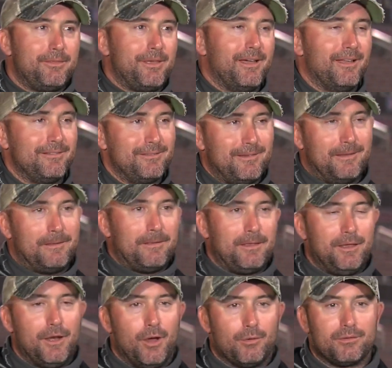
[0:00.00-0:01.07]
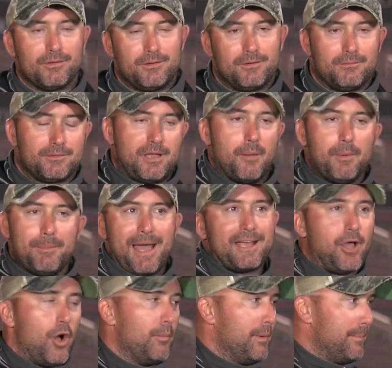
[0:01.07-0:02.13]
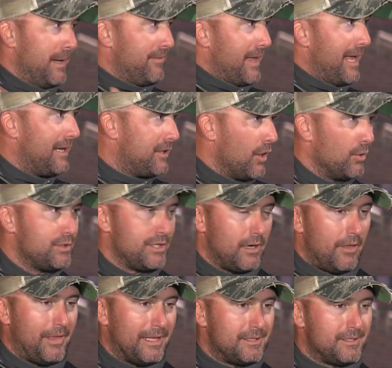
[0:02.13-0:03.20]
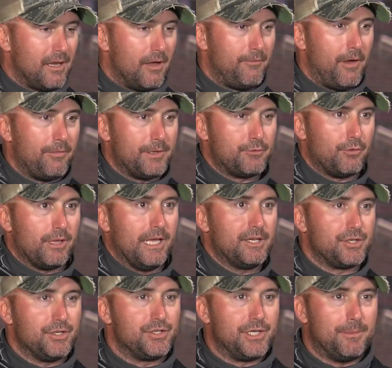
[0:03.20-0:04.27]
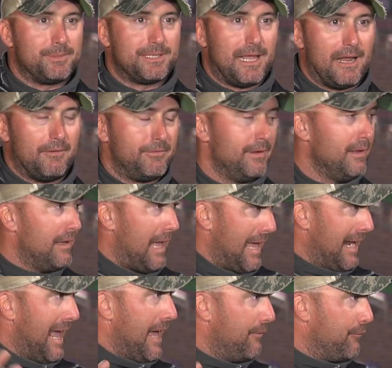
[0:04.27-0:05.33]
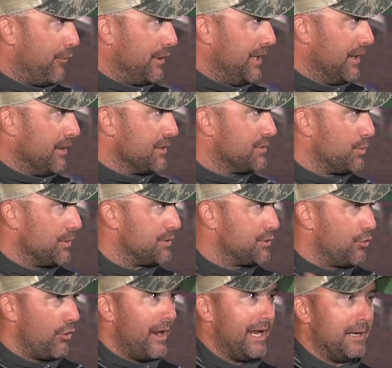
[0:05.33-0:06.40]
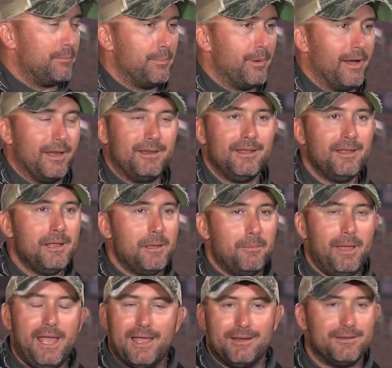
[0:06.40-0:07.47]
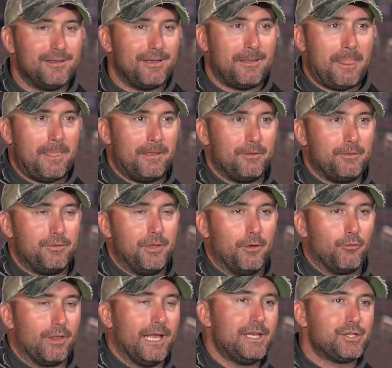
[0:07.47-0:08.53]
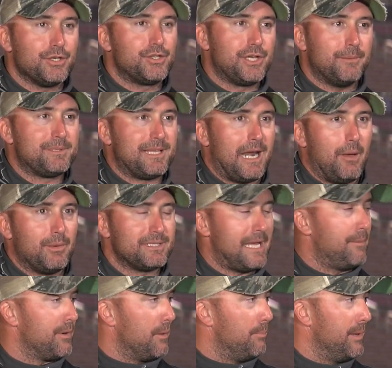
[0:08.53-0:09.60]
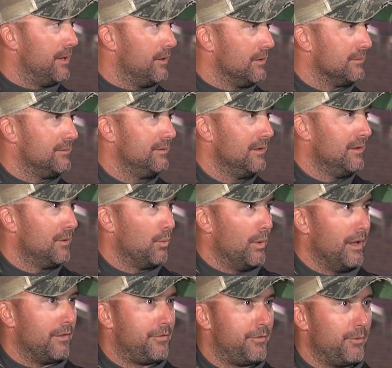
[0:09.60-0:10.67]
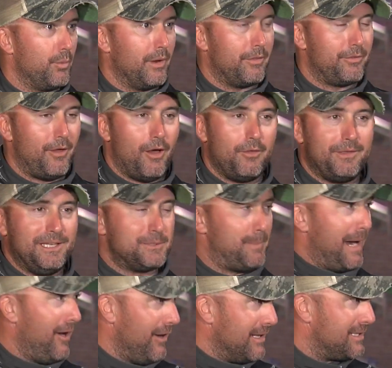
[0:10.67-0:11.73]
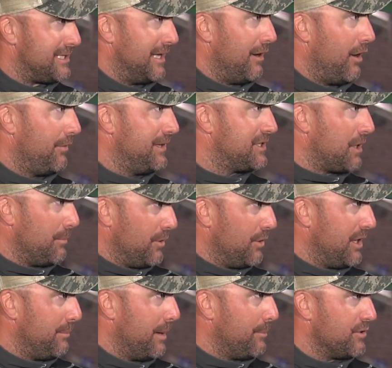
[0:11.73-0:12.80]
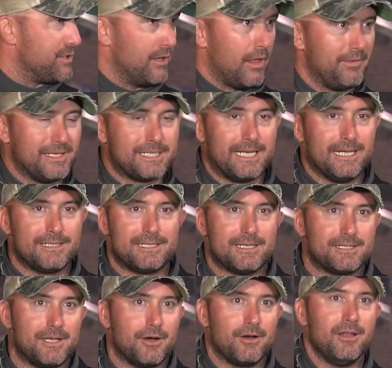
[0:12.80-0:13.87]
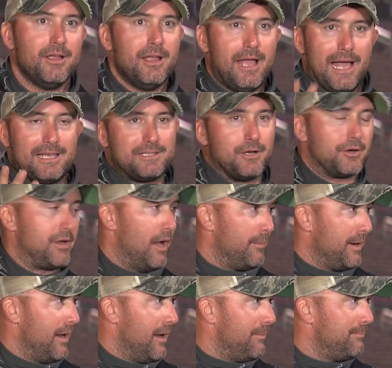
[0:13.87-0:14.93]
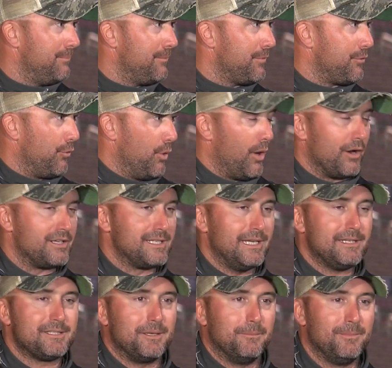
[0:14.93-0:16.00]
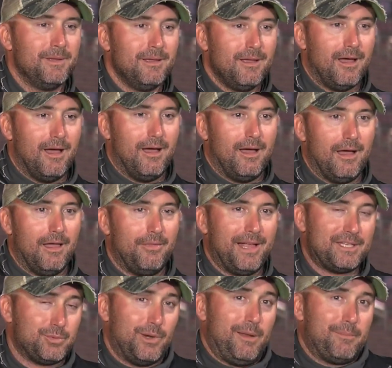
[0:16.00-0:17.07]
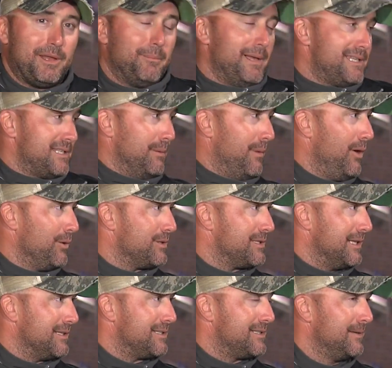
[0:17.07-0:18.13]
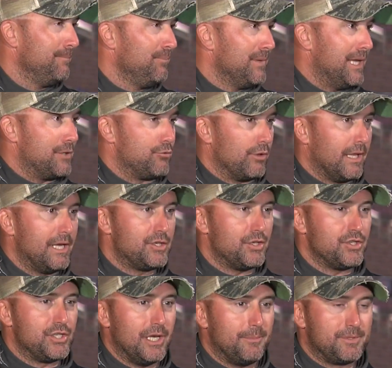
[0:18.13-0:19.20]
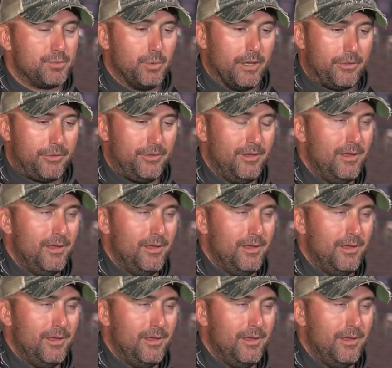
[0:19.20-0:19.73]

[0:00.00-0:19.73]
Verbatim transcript: the you know, coming back home and being the head coach and all that stuff, all these relationships that I've I'd had for years was great. But man, the relationships that I was able to build with with all these parents and all these community members and all these kids as they're as they're coming up through our system. Uh, that's what I'm going to miss the most is is relationships with